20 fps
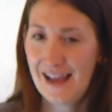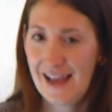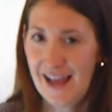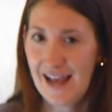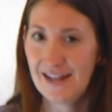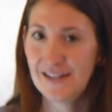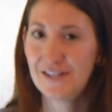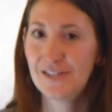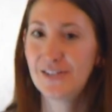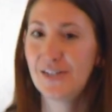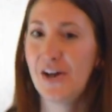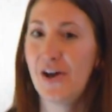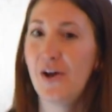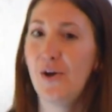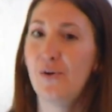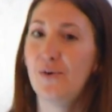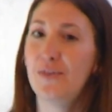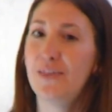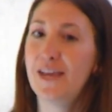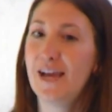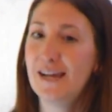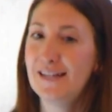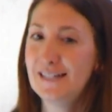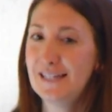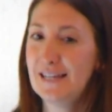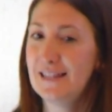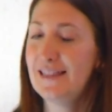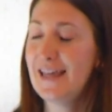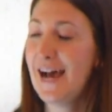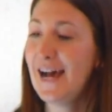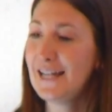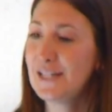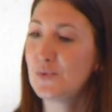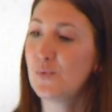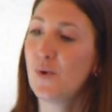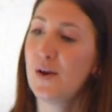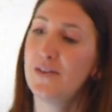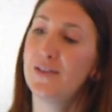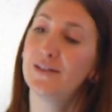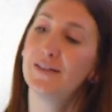And so the idea,
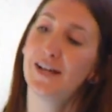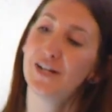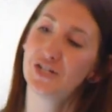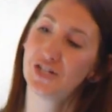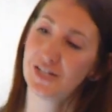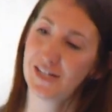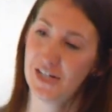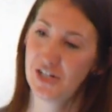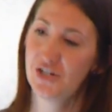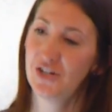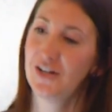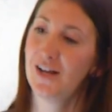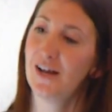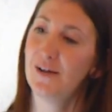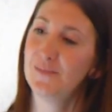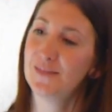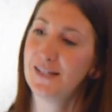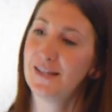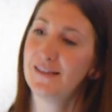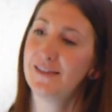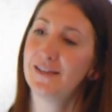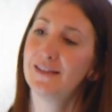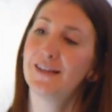that's where the legislation comes in.